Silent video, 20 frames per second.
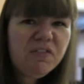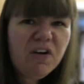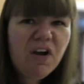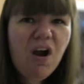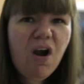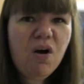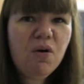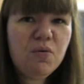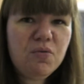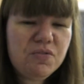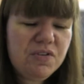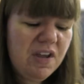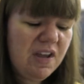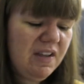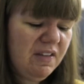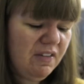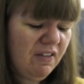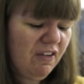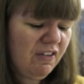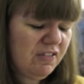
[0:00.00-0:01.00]
of a cold
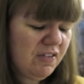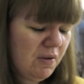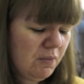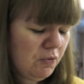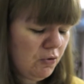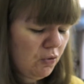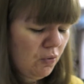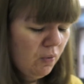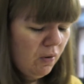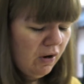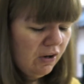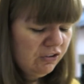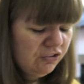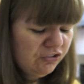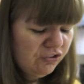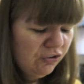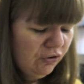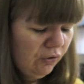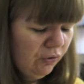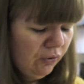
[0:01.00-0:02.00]
either, so I'm not quite
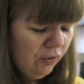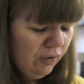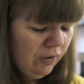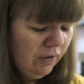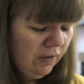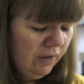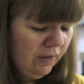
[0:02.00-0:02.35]
sure.